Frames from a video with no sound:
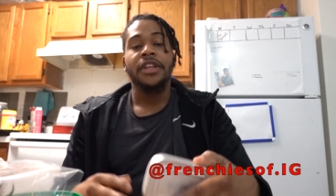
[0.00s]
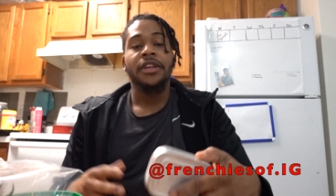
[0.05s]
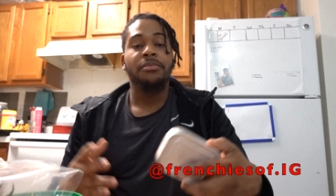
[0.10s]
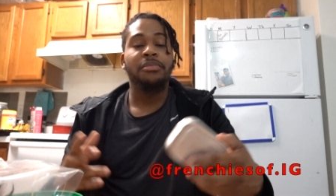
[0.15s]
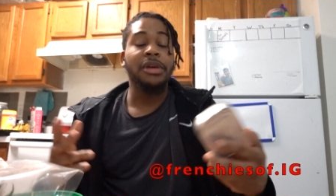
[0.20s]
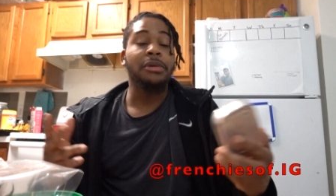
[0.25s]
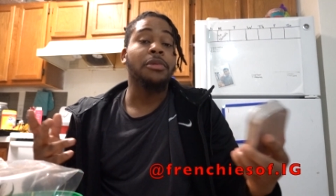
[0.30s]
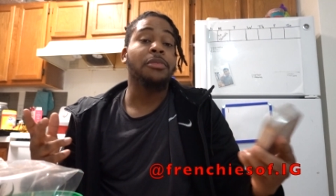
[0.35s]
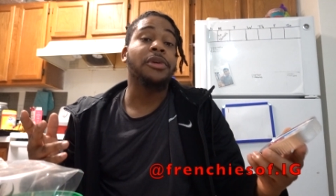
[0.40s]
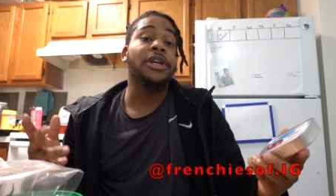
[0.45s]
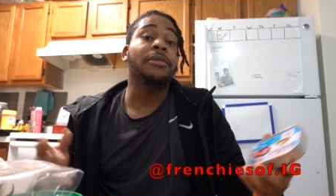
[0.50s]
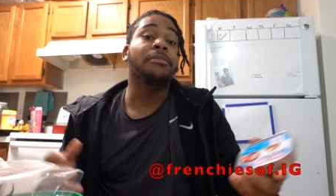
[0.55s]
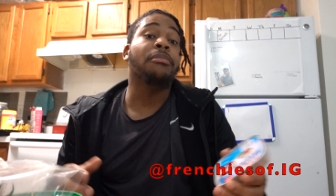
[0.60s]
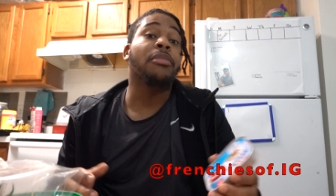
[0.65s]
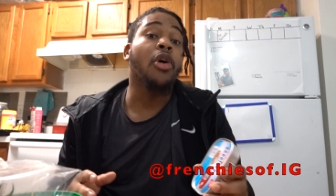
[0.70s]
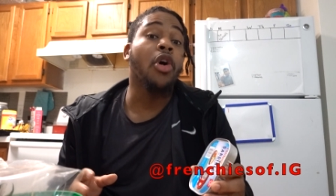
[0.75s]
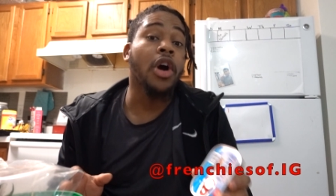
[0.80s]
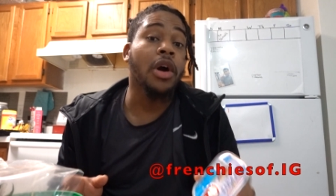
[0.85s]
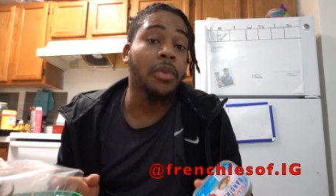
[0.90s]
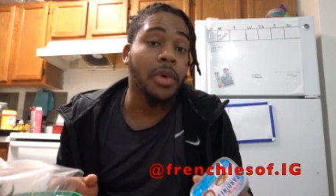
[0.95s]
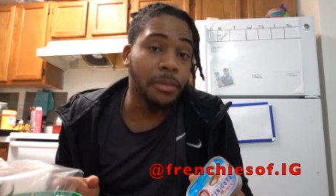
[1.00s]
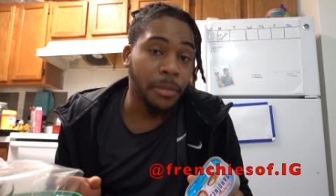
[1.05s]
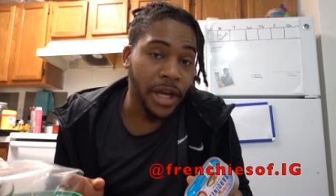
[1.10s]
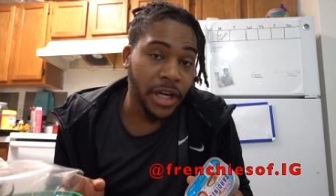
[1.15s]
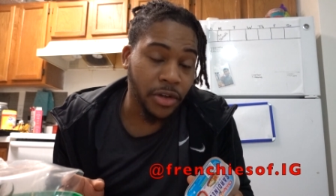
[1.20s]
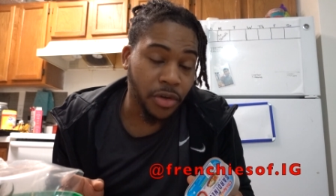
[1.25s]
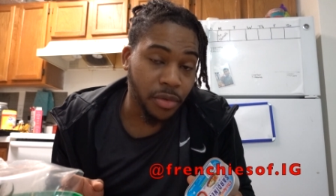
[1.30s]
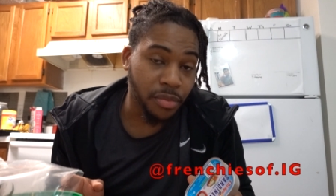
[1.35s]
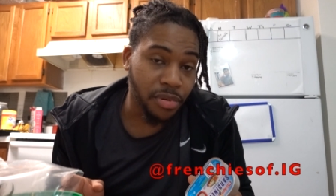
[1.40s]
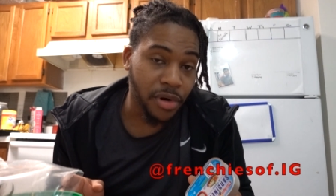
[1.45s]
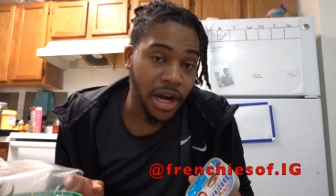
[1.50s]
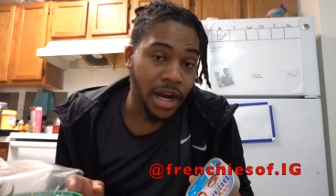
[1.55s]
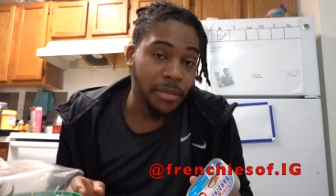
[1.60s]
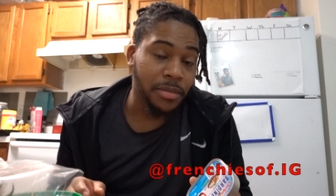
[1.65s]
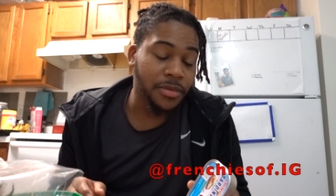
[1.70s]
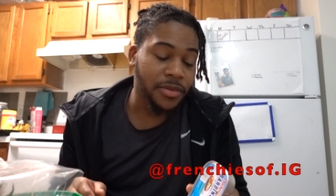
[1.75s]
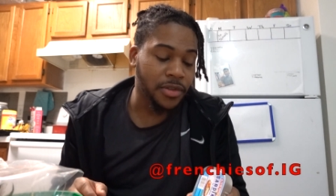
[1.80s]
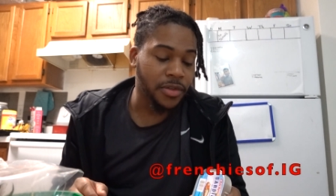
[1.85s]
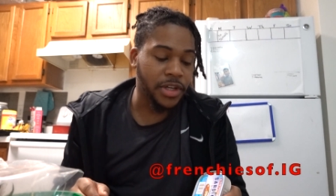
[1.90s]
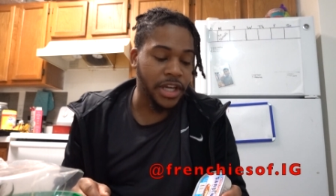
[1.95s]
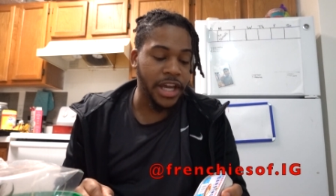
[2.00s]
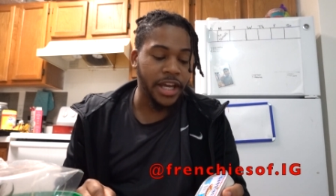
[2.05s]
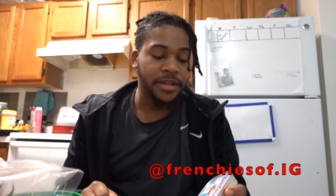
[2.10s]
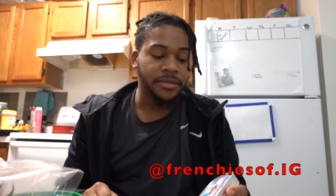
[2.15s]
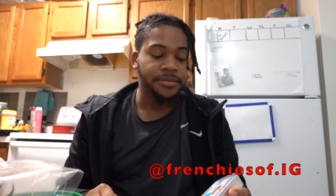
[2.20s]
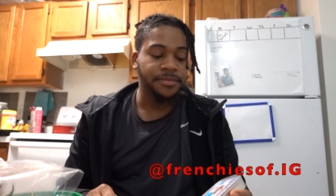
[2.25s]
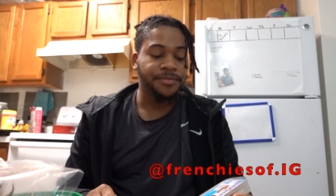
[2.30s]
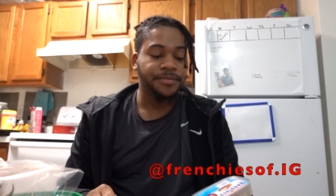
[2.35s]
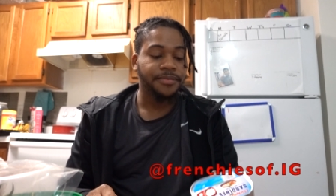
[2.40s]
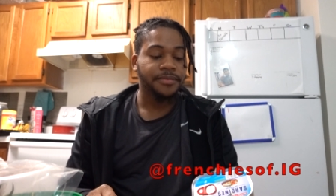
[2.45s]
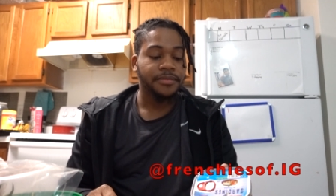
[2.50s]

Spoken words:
People being born with medical problems, okay?